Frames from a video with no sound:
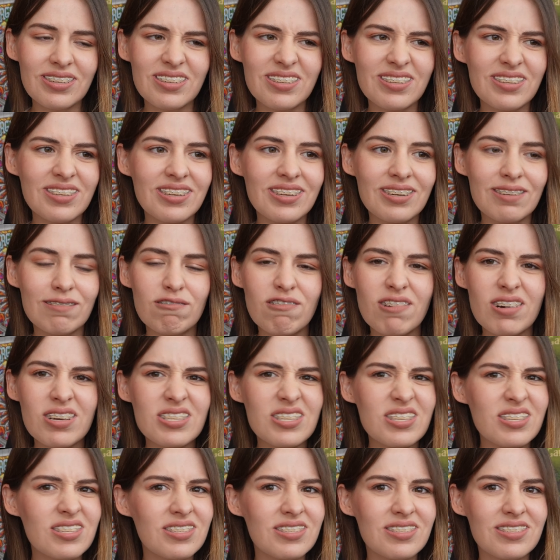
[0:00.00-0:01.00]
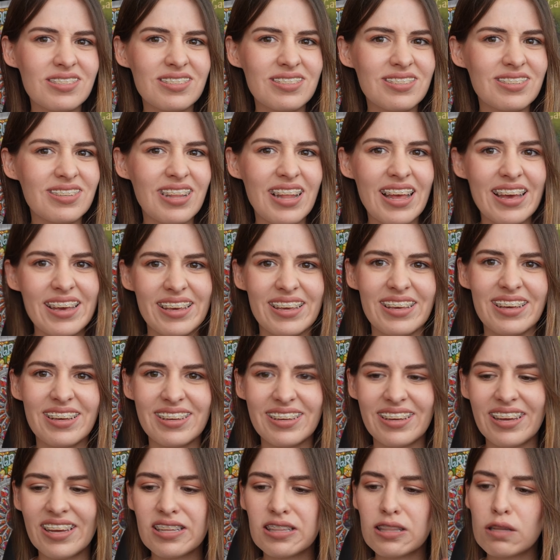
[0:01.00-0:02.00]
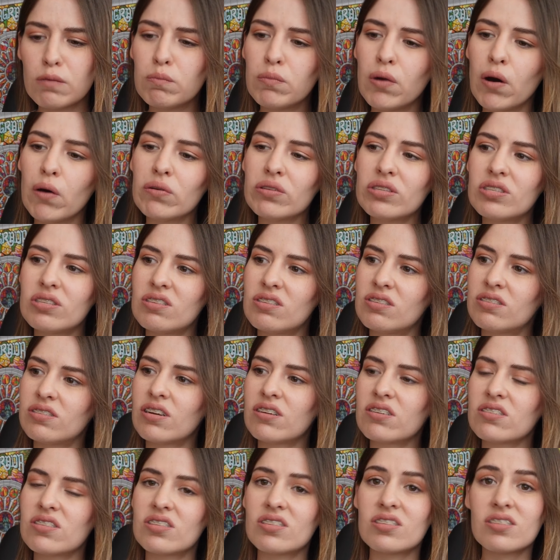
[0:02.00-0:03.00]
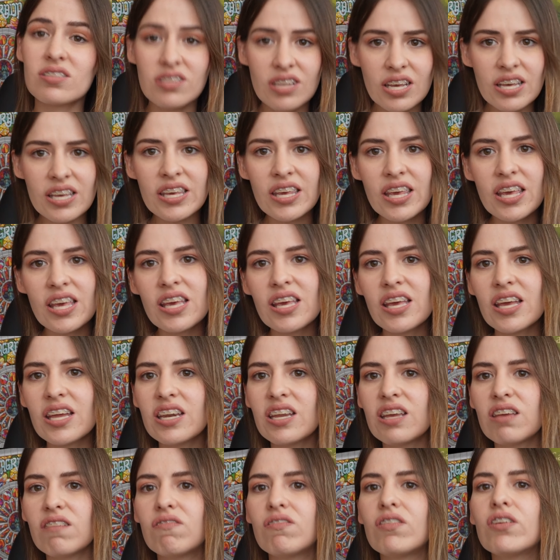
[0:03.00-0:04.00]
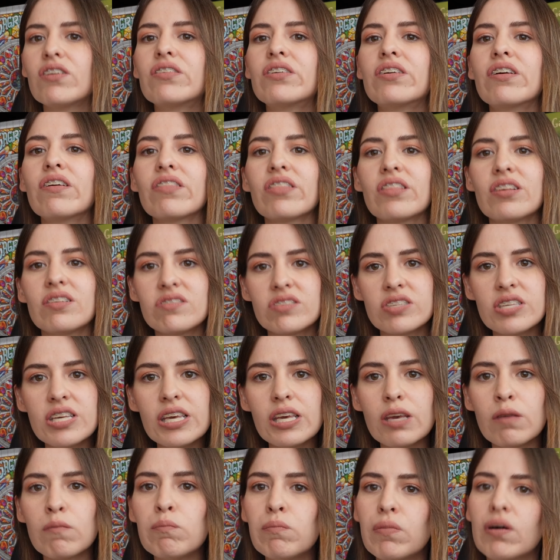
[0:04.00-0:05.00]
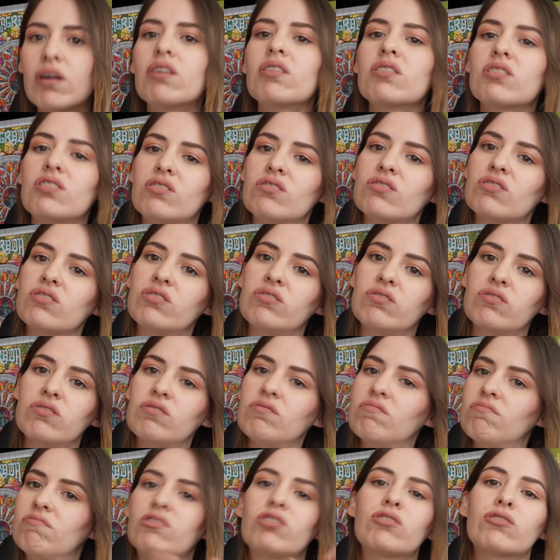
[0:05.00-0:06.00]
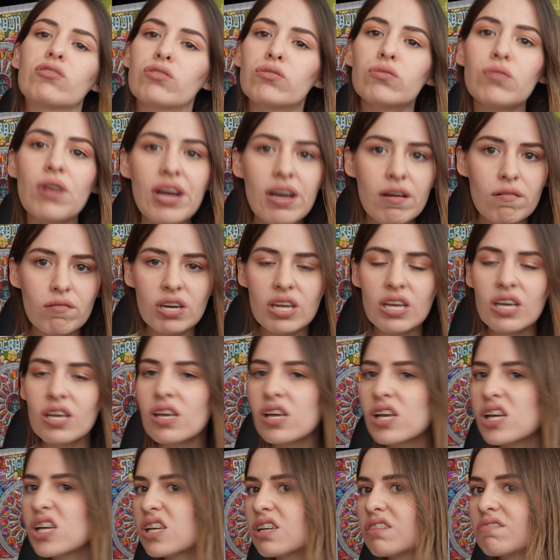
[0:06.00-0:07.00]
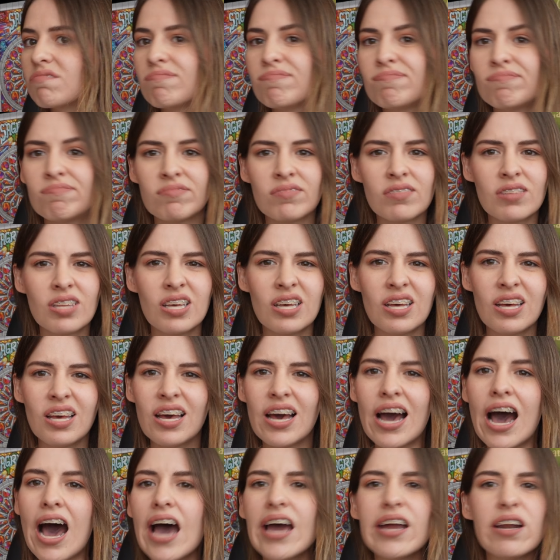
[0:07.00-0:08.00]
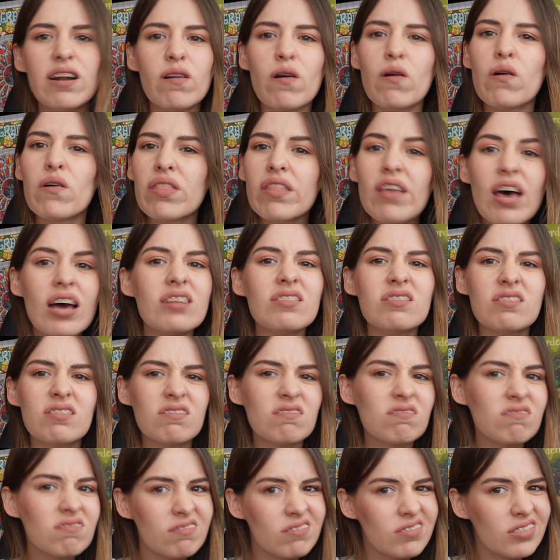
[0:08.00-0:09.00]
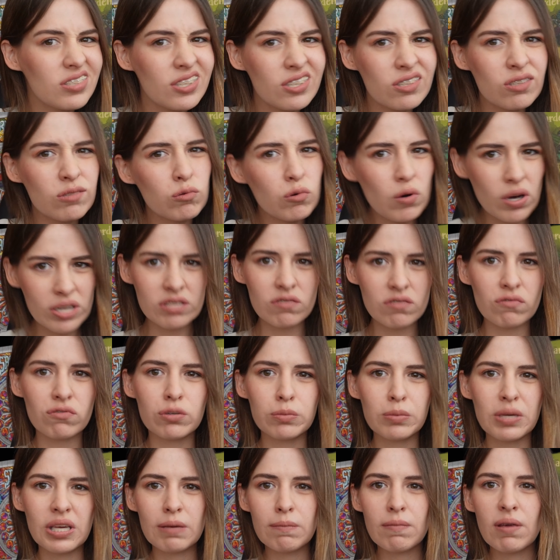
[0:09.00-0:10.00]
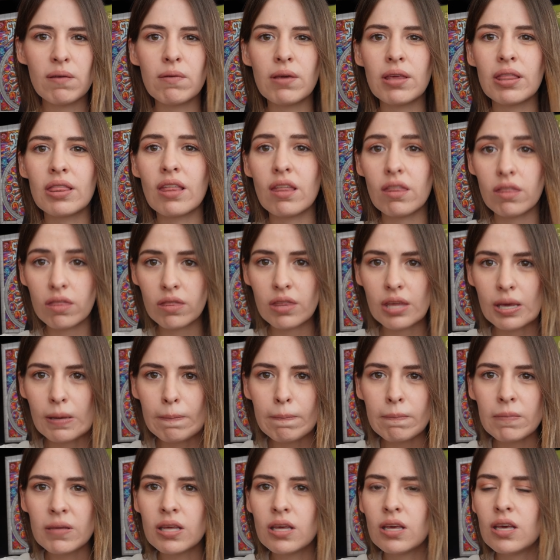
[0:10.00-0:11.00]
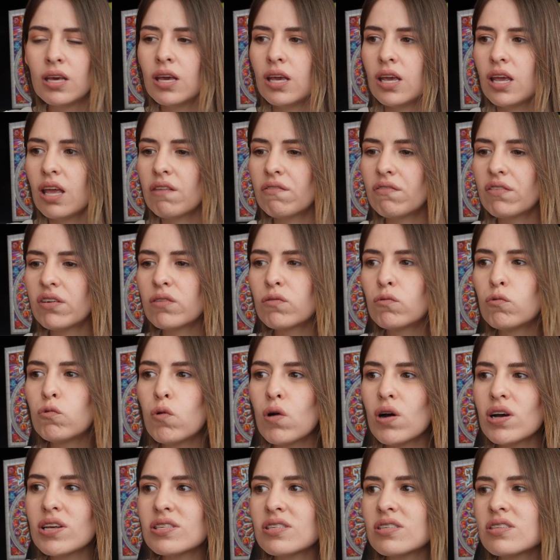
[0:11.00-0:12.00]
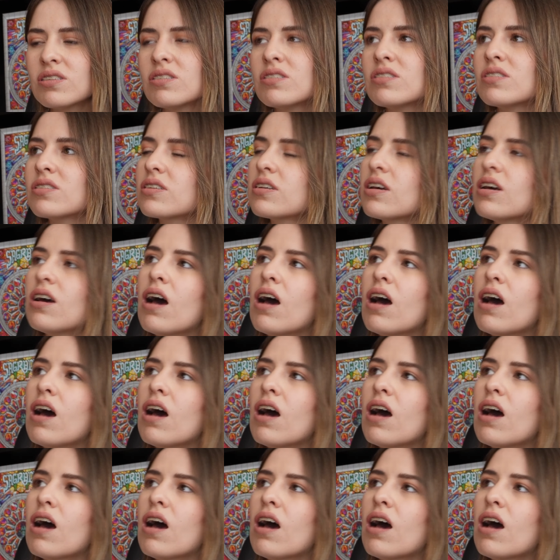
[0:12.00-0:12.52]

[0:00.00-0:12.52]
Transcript: it was like, and the boat starts sinking, and if you're on the sinking part, you're drowning, and I don't know, that just wasn't for me. Maybe the theme, if it wasn't